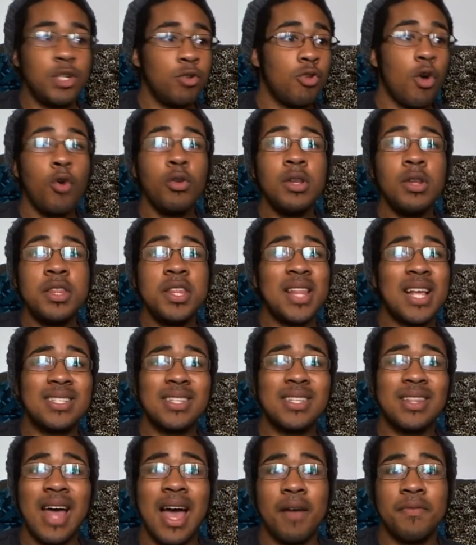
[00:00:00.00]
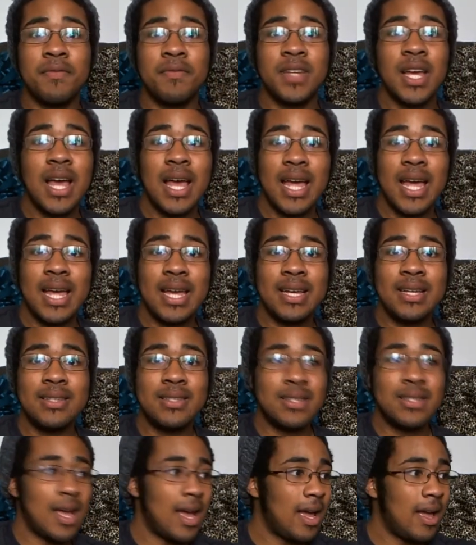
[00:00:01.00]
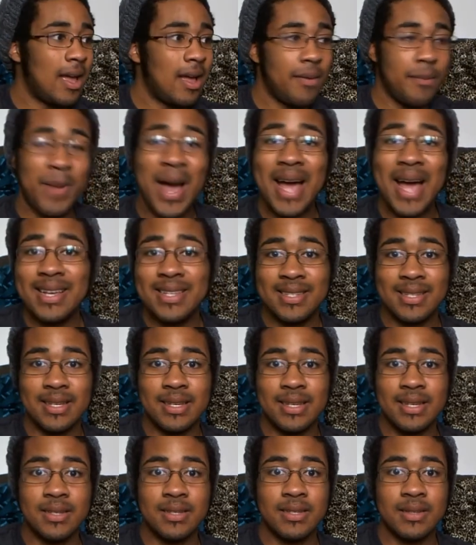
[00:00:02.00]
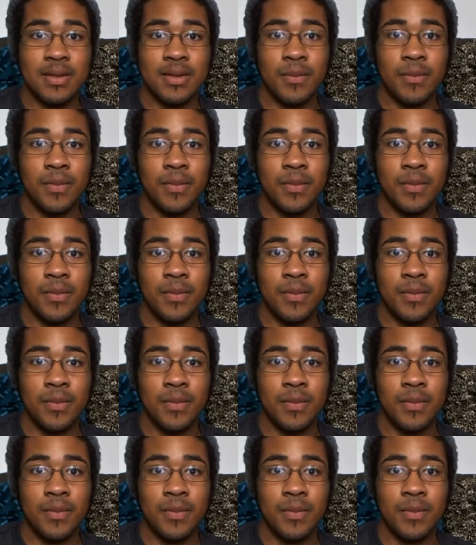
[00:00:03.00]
The only thing that's left is Pisces.